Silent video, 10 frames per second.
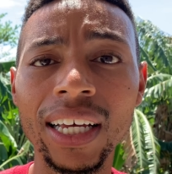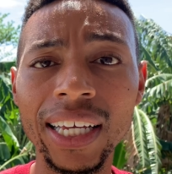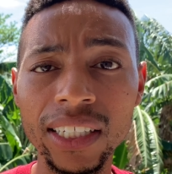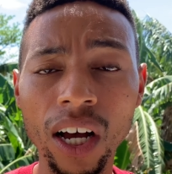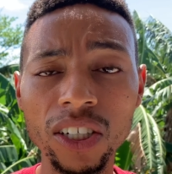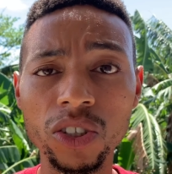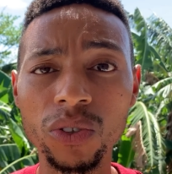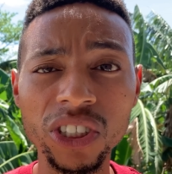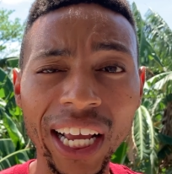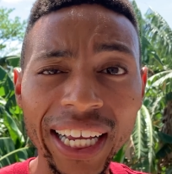He also
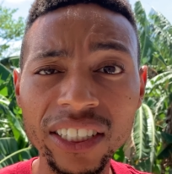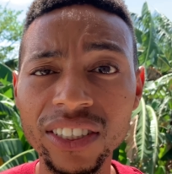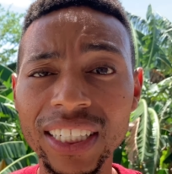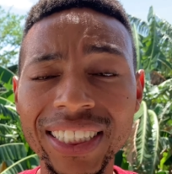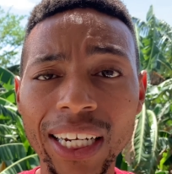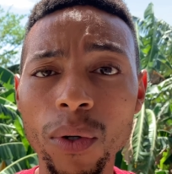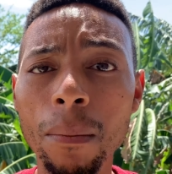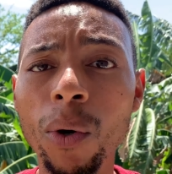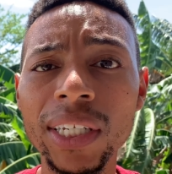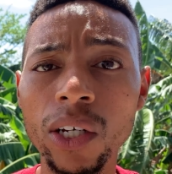changed the
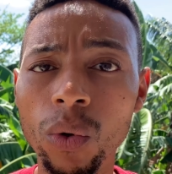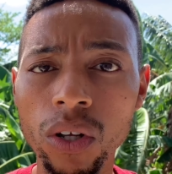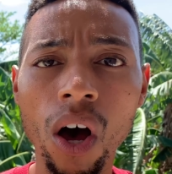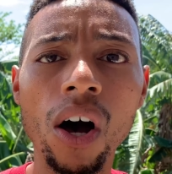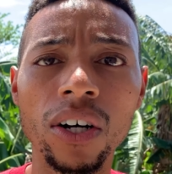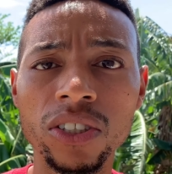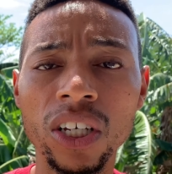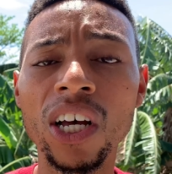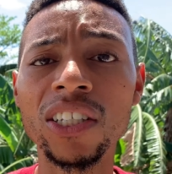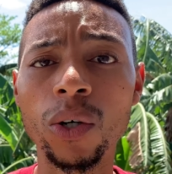ceremonial laws
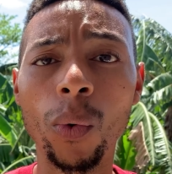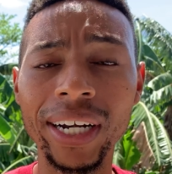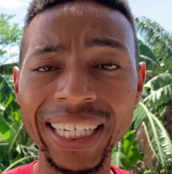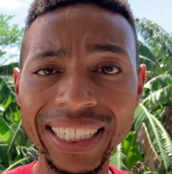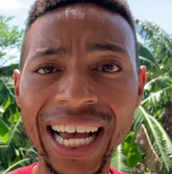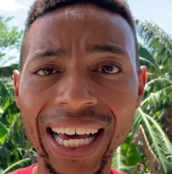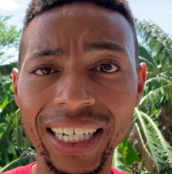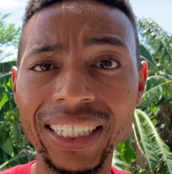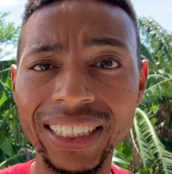to where he got us